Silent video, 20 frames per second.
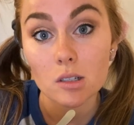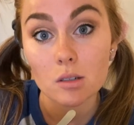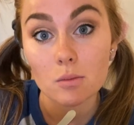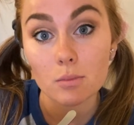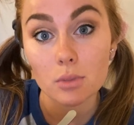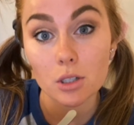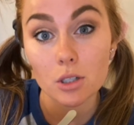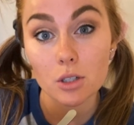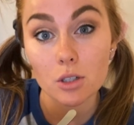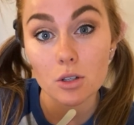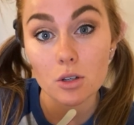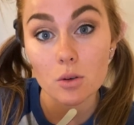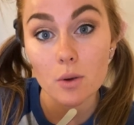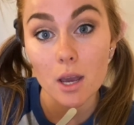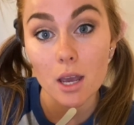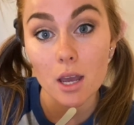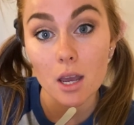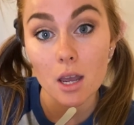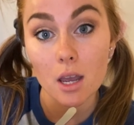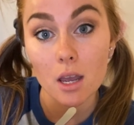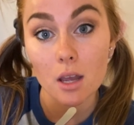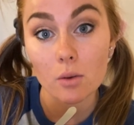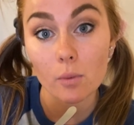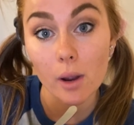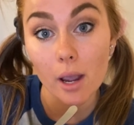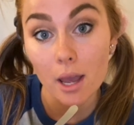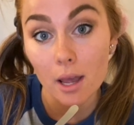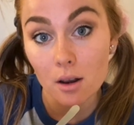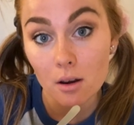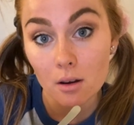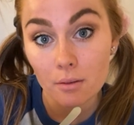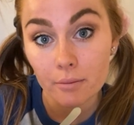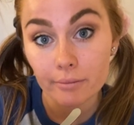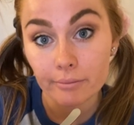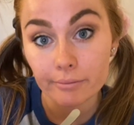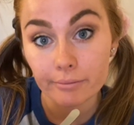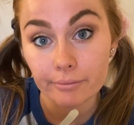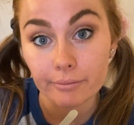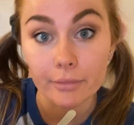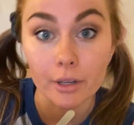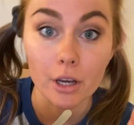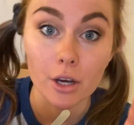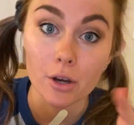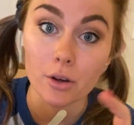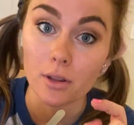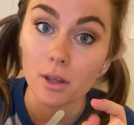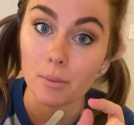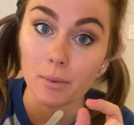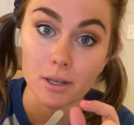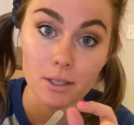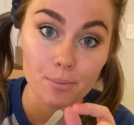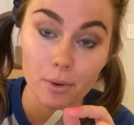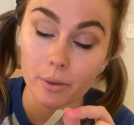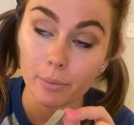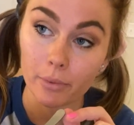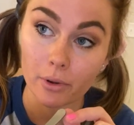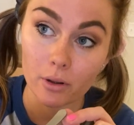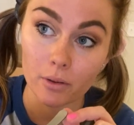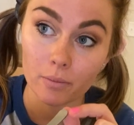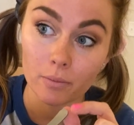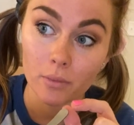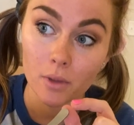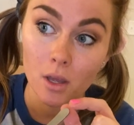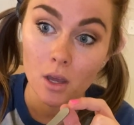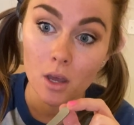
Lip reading: red? No, that makes purple.